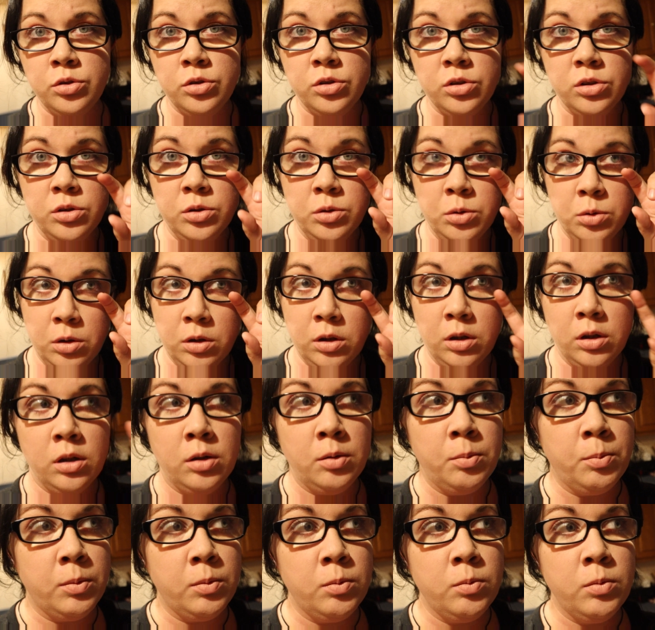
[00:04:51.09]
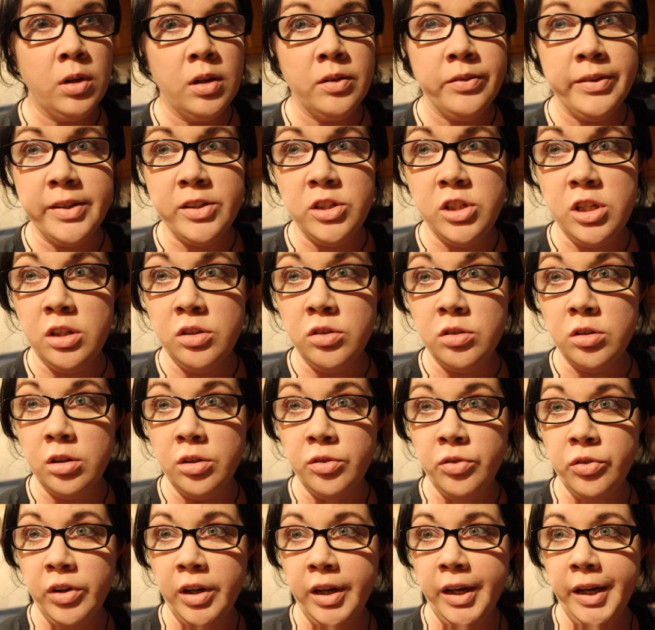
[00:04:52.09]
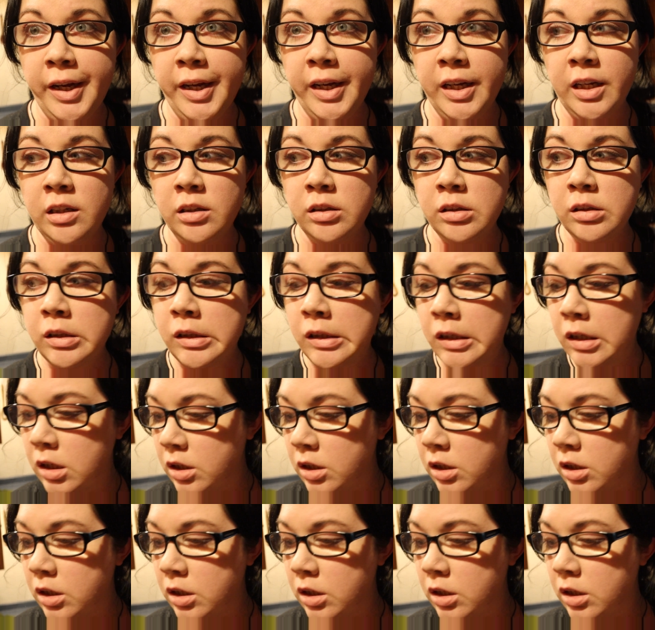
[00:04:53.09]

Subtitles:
do a veggie stir fry and